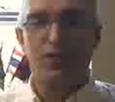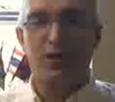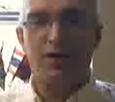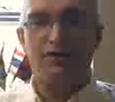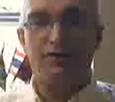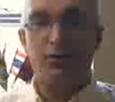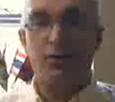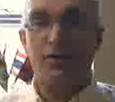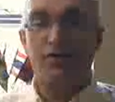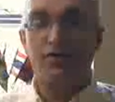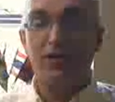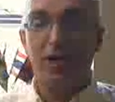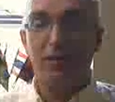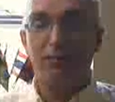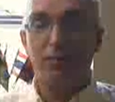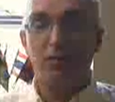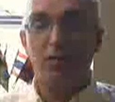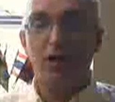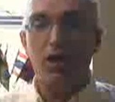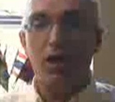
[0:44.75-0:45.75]
Uh, for
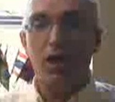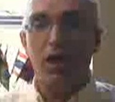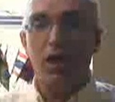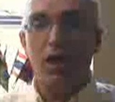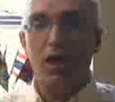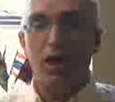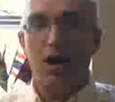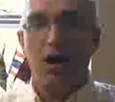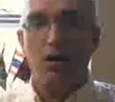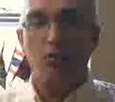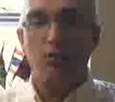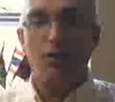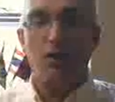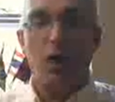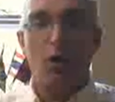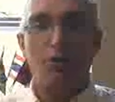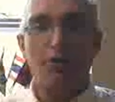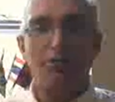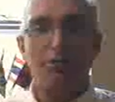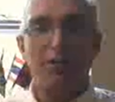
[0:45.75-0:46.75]
example, uh, we
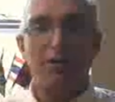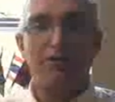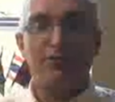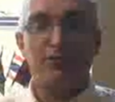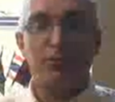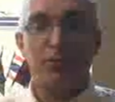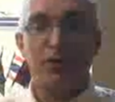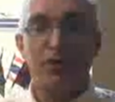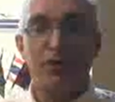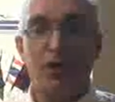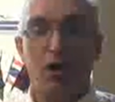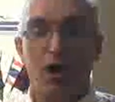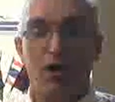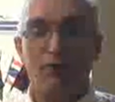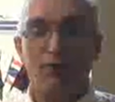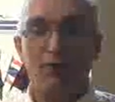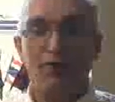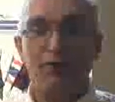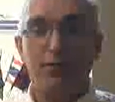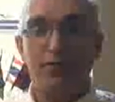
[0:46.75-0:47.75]
always make free
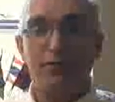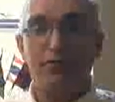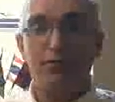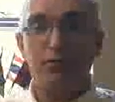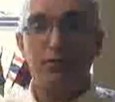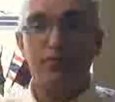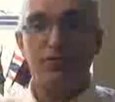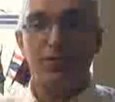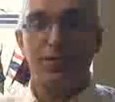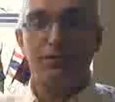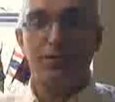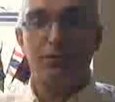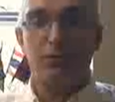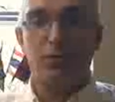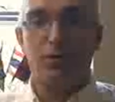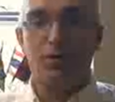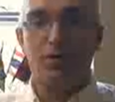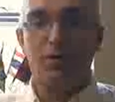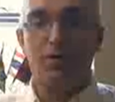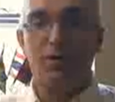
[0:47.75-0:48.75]
coffee for the students every
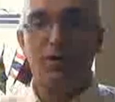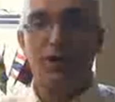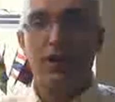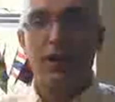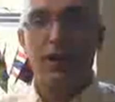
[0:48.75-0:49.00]
morning,